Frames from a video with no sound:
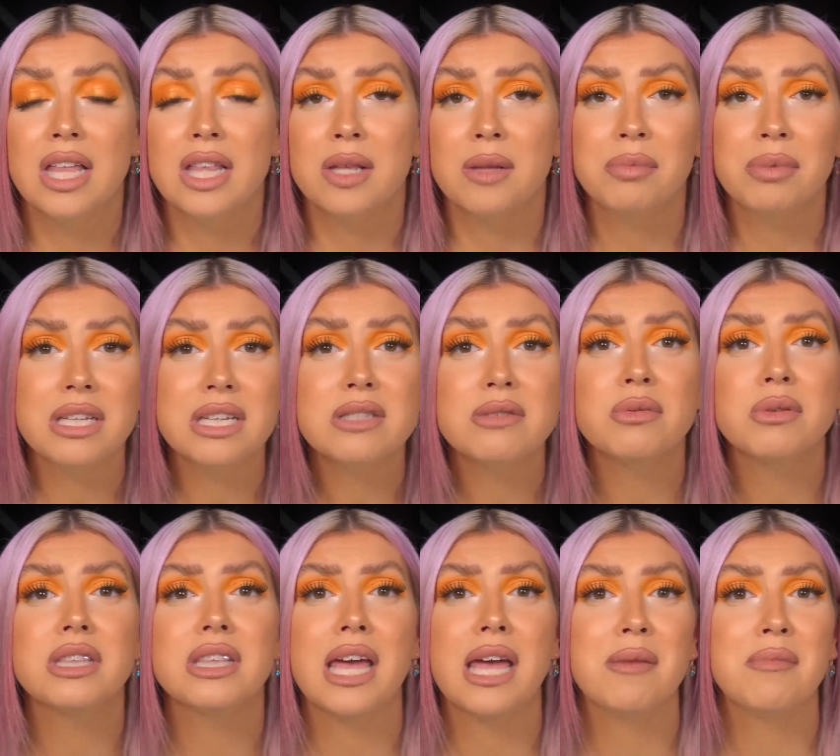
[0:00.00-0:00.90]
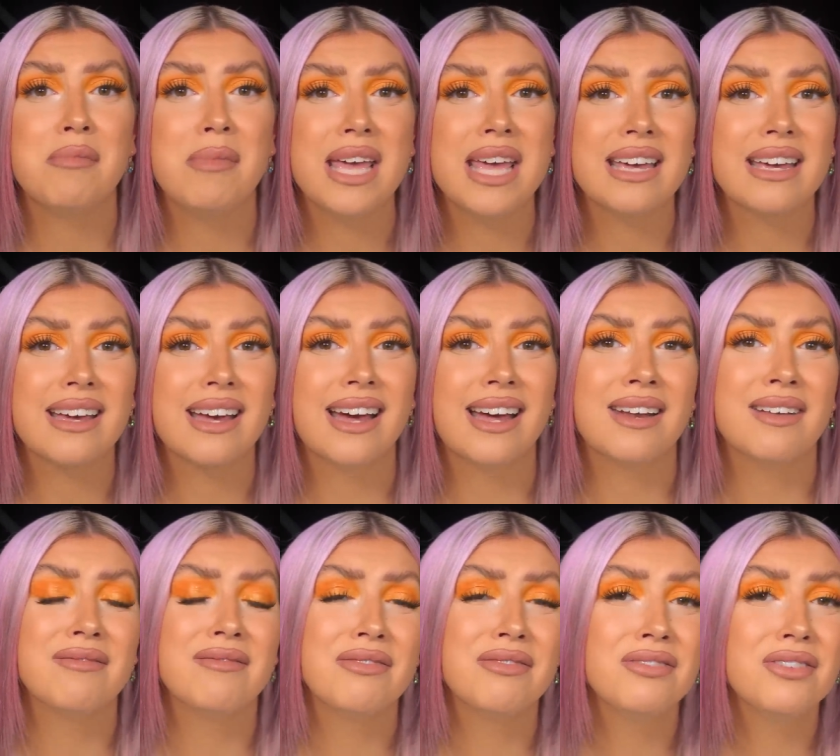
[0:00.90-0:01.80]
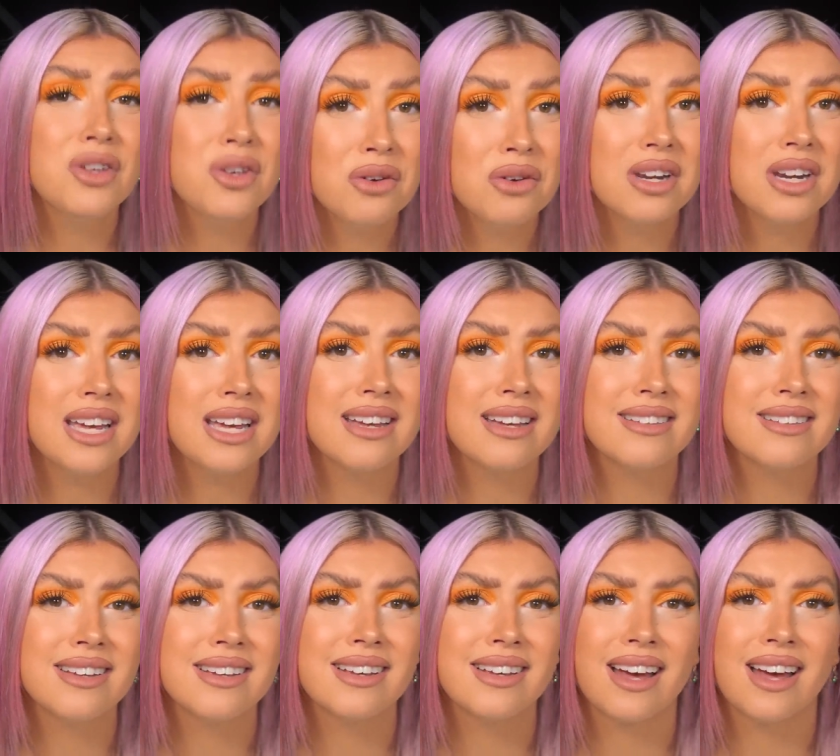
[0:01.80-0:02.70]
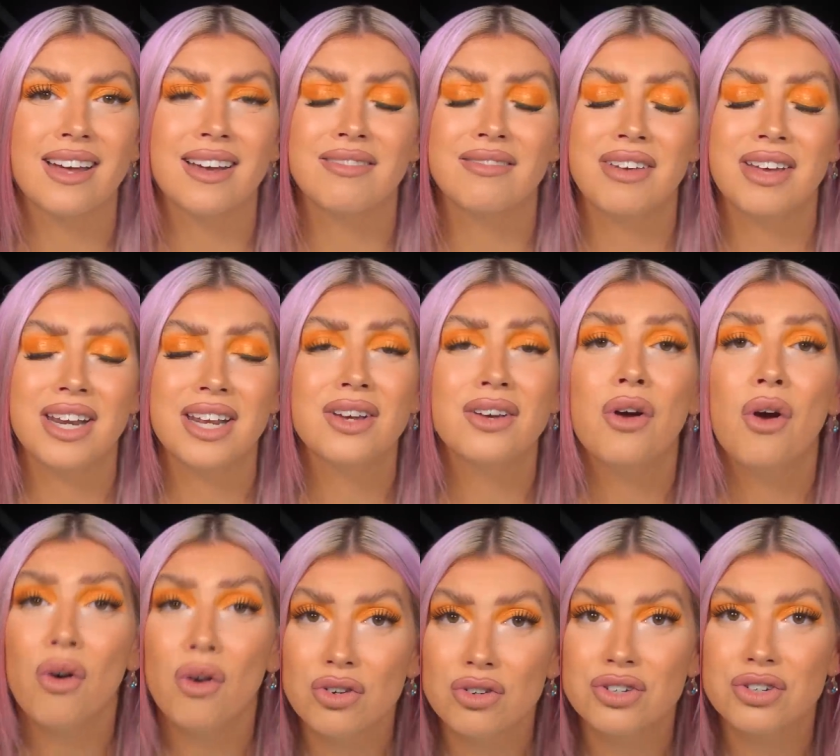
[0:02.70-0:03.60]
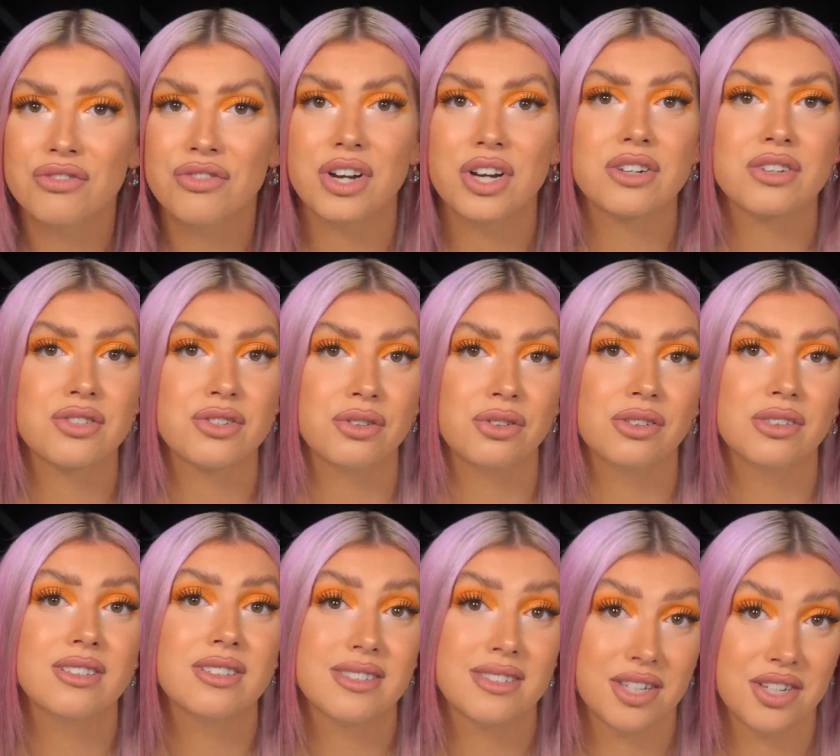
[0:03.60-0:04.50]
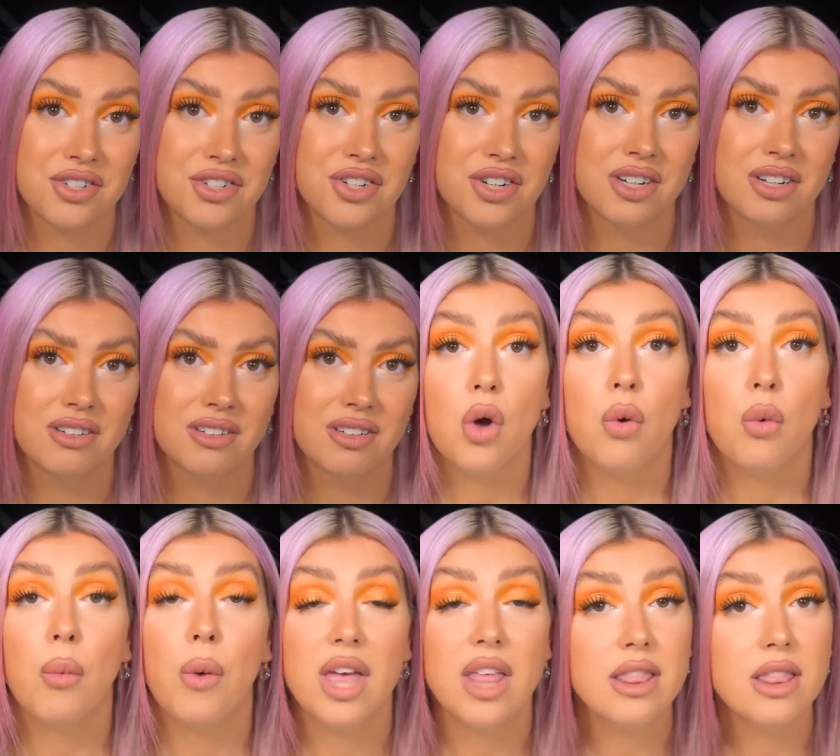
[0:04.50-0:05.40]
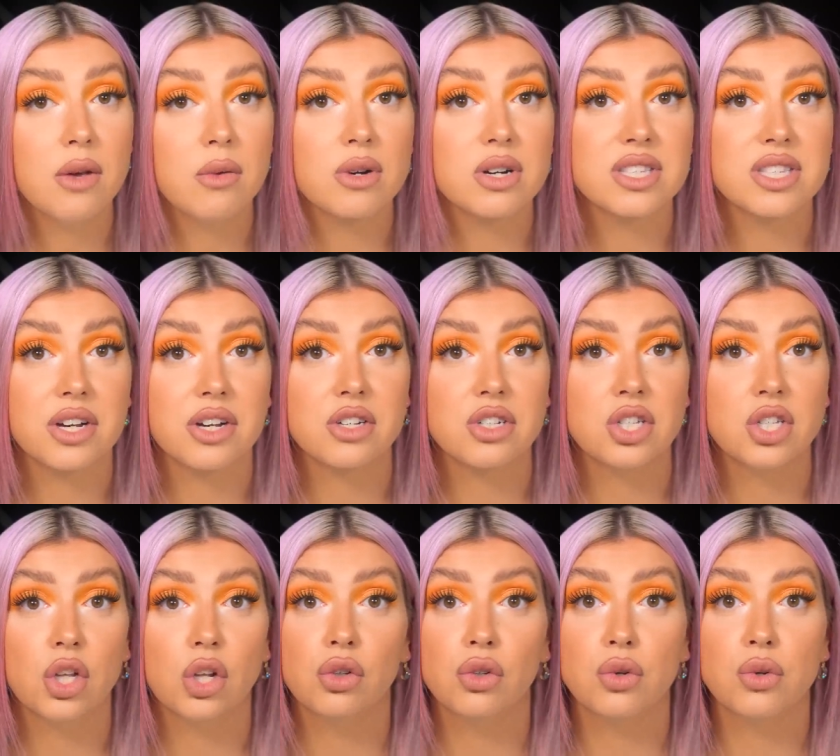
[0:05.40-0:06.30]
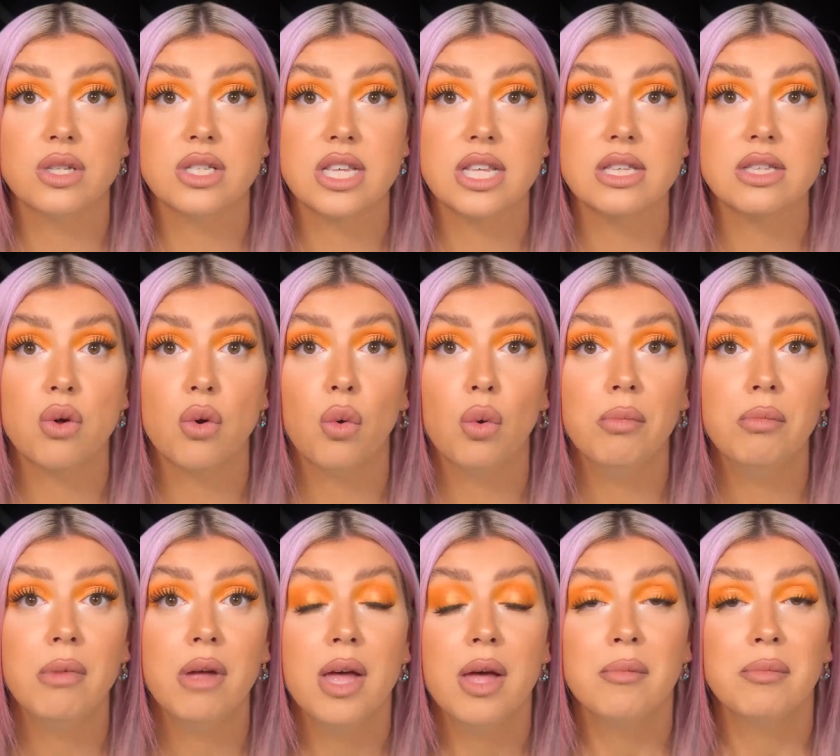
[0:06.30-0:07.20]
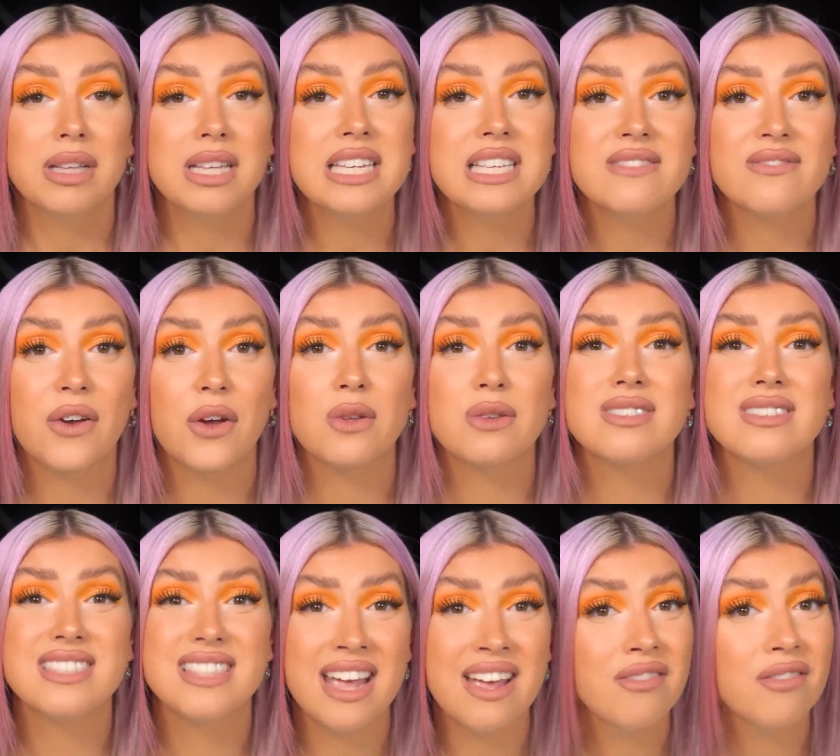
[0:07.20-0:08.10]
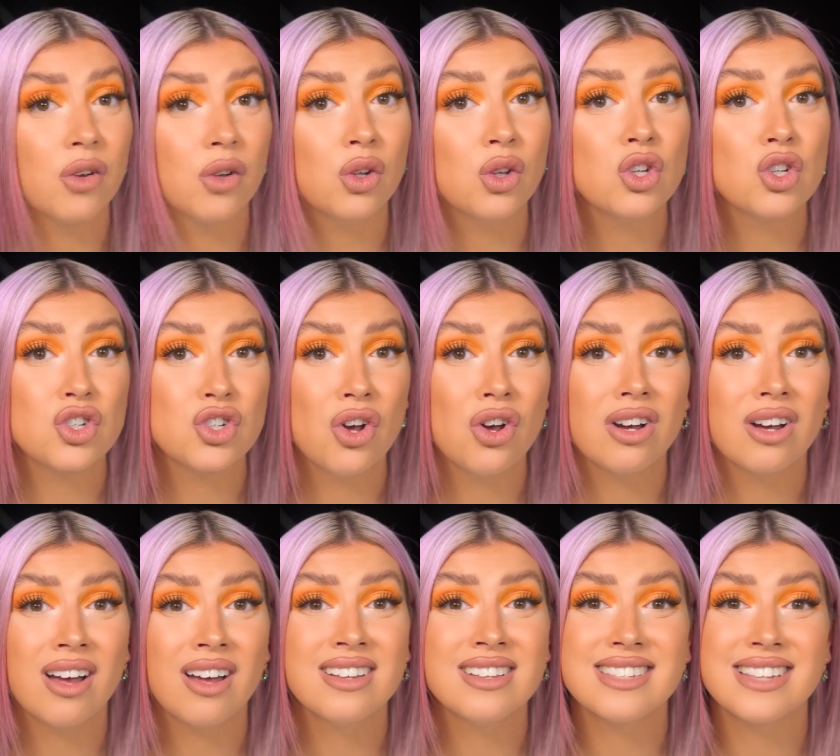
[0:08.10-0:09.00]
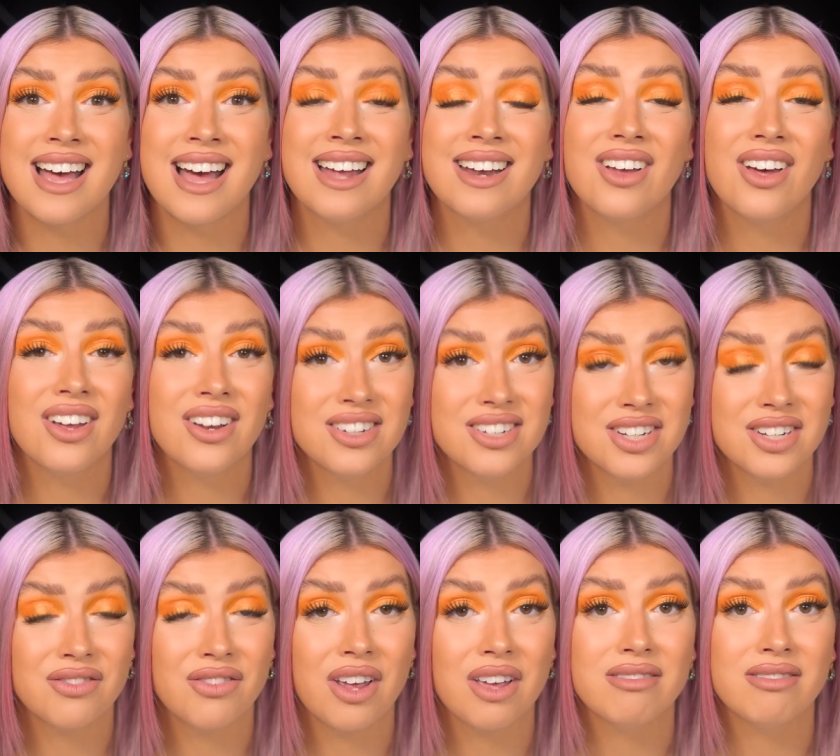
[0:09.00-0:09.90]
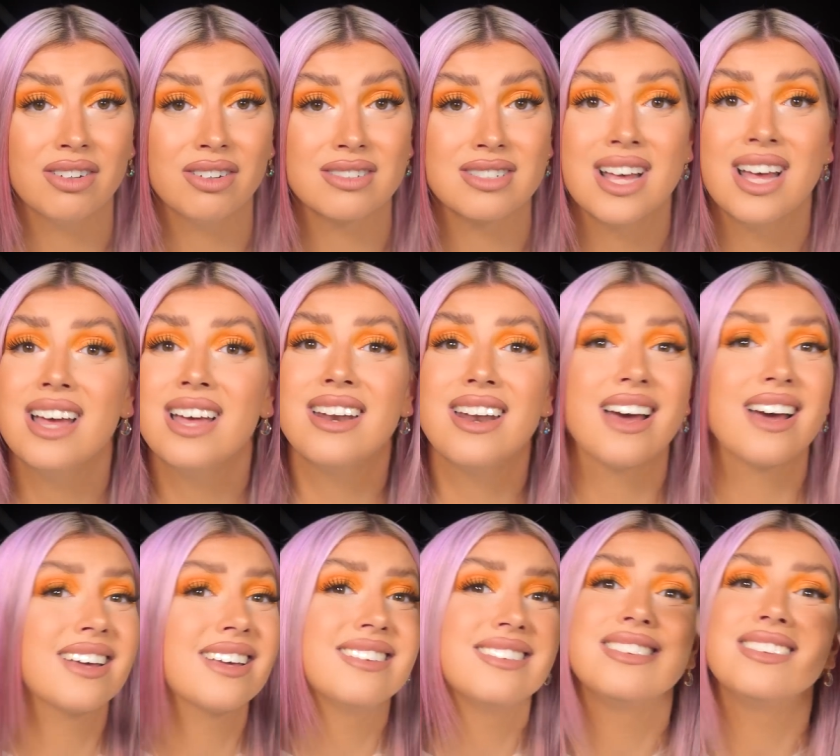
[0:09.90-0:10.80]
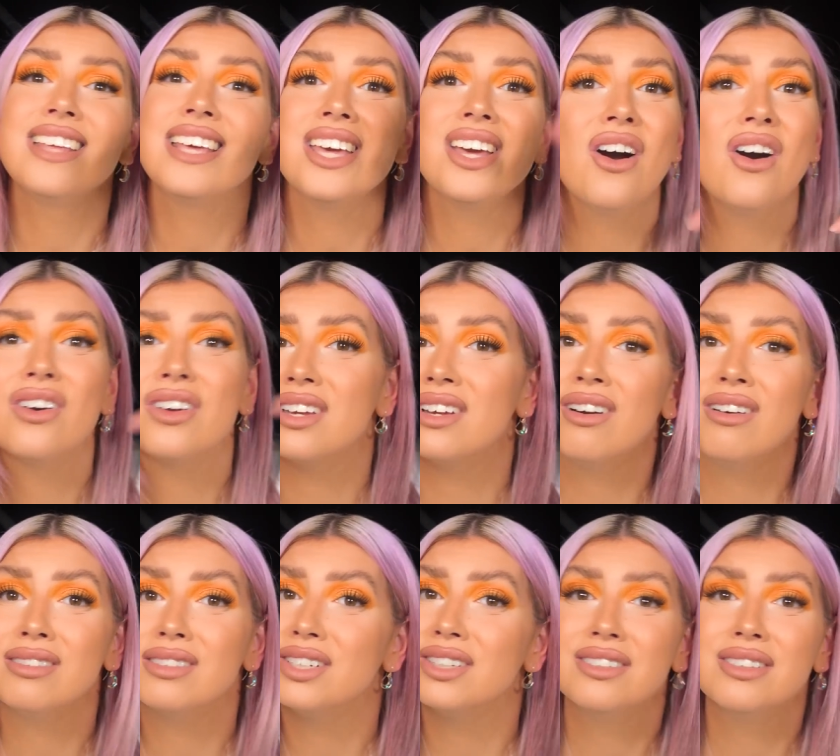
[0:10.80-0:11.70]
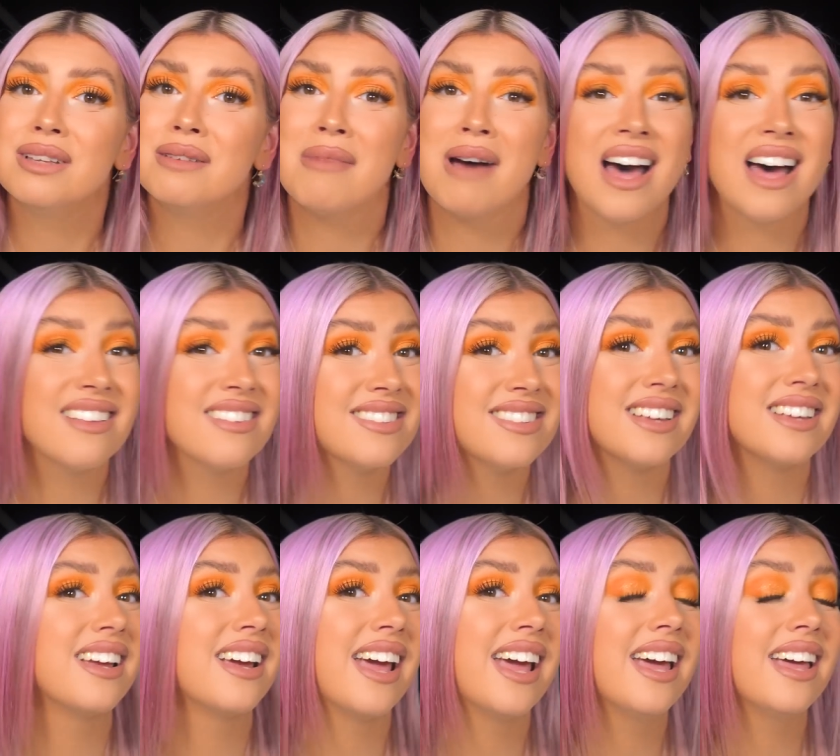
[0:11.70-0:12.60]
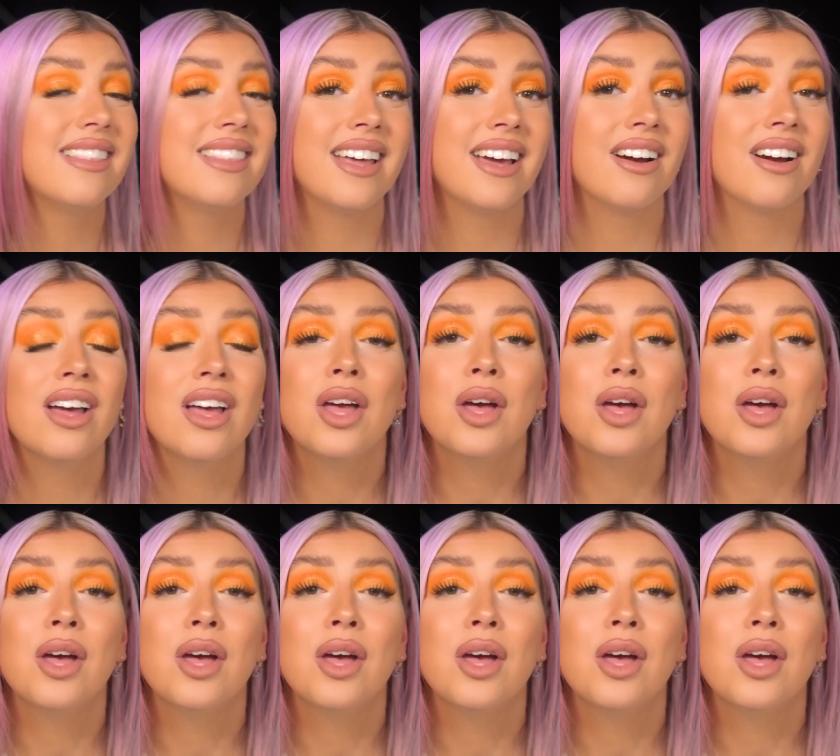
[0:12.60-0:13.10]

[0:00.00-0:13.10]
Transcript: the police would then make an infuriating and very controversial decision. When they were searching the Lewis's home, police found several shotguns and hunting rifles. Now I can see y'all, you're all doing the maths in your head there,